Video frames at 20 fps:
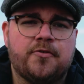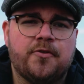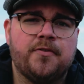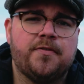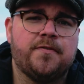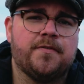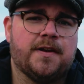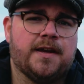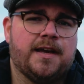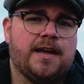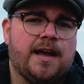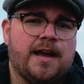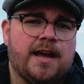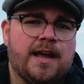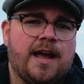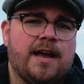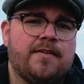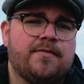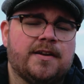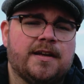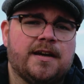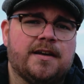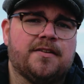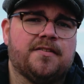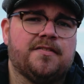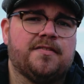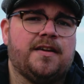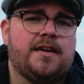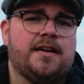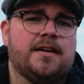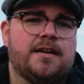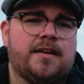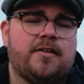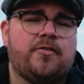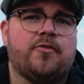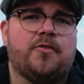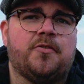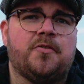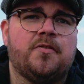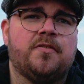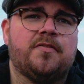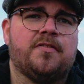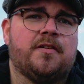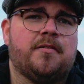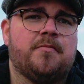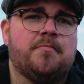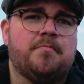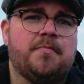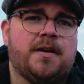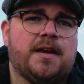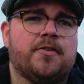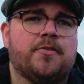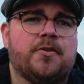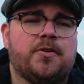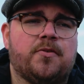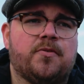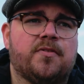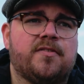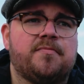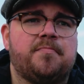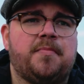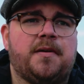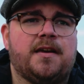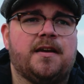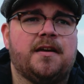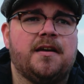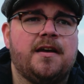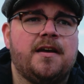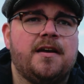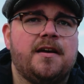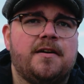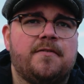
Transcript: Truthfully, I haven't had a single issue using micro USB